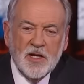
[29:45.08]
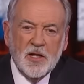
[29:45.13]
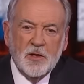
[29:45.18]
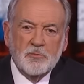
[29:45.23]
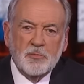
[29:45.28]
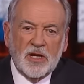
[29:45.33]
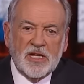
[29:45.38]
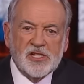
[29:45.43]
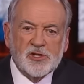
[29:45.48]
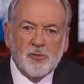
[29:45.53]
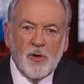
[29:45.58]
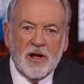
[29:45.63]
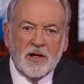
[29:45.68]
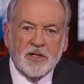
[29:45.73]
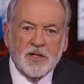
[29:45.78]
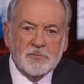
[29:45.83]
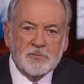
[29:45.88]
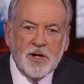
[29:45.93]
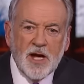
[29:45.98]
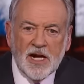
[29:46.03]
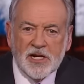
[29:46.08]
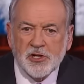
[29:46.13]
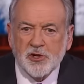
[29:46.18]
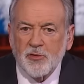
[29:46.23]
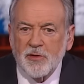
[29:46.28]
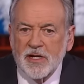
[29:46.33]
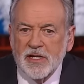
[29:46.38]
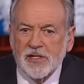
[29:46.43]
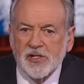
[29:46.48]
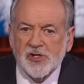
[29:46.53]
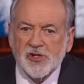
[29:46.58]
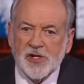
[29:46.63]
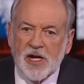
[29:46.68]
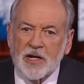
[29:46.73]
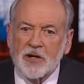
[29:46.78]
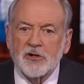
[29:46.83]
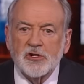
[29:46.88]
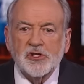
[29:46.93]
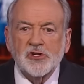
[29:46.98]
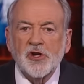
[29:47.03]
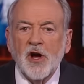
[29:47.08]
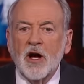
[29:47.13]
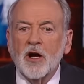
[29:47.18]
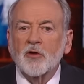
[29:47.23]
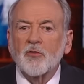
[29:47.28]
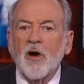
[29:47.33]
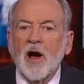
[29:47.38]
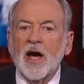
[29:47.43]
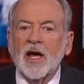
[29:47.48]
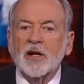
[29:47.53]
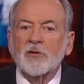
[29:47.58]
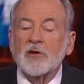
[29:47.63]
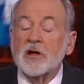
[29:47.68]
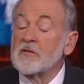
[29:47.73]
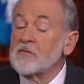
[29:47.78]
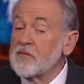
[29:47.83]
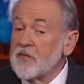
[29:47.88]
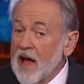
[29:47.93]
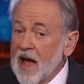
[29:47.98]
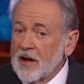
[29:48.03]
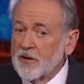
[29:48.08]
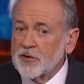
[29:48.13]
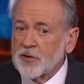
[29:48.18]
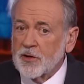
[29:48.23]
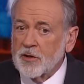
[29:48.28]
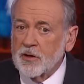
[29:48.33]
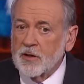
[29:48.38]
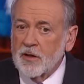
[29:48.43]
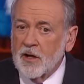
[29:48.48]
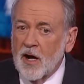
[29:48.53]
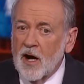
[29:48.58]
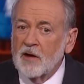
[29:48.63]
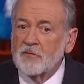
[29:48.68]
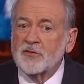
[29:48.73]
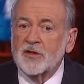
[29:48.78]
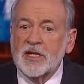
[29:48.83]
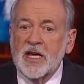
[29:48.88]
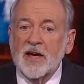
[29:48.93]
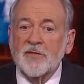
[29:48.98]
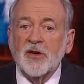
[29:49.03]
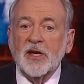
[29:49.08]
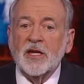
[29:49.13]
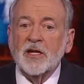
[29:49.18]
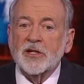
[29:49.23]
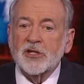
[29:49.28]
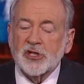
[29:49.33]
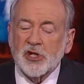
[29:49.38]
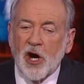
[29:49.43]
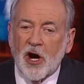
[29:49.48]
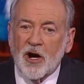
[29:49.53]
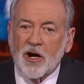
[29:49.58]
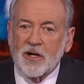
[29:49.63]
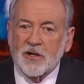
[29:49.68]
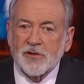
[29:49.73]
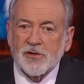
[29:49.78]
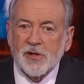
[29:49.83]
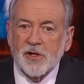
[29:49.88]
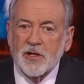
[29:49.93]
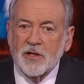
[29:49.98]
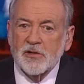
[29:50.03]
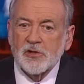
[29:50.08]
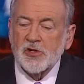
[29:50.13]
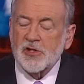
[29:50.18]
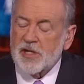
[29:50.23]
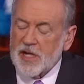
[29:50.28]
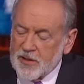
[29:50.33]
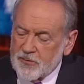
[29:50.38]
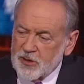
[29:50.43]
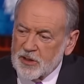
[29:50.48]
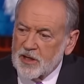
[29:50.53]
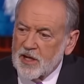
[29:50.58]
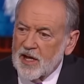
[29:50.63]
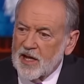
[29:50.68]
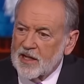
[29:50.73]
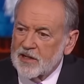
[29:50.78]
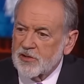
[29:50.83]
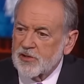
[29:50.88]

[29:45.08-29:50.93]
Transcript: Please welcome country singer-songwriter and founder of Giving Guitars, Stephen Cade.